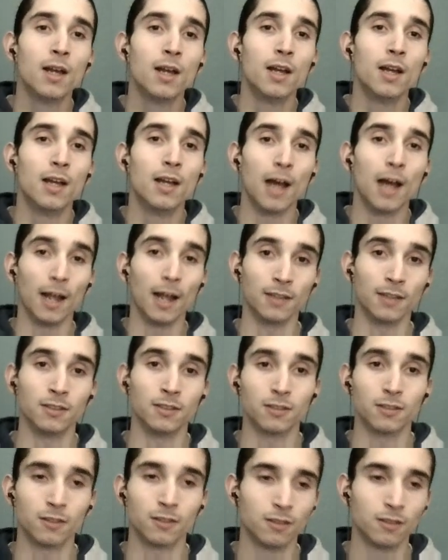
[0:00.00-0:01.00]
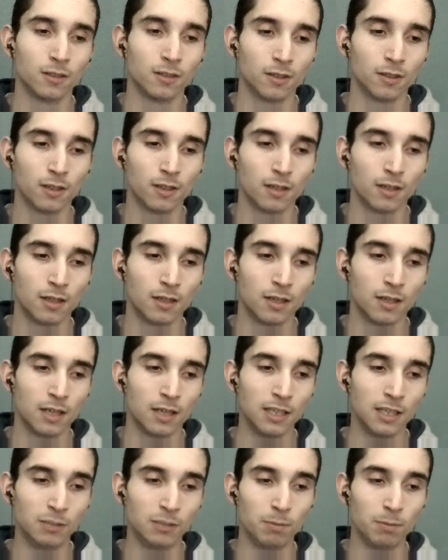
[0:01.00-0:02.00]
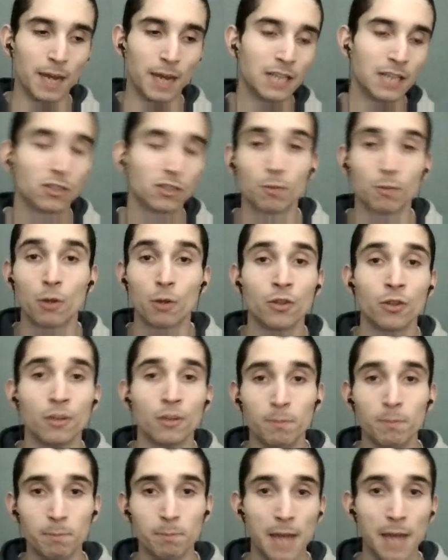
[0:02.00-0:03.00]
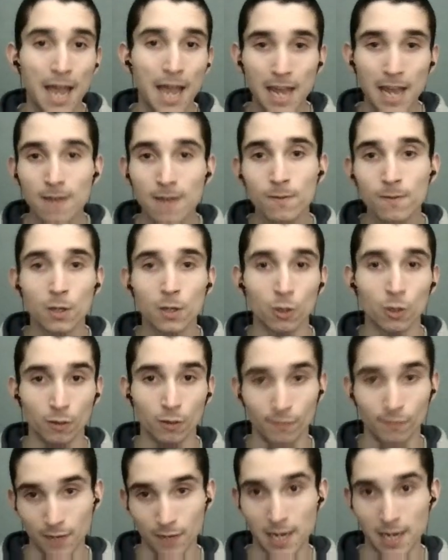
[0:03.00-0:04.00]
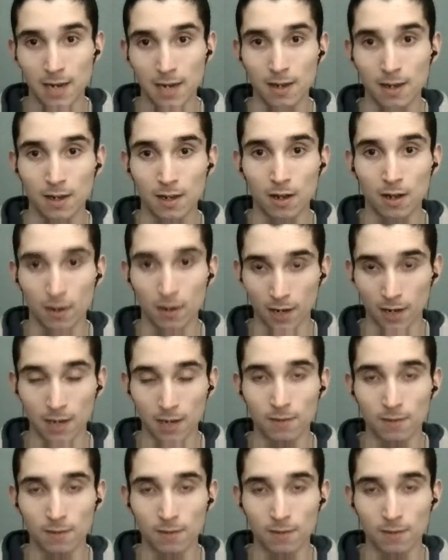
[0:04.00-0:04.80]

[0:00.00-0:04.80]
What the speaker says: and is based upon the behavior of VI,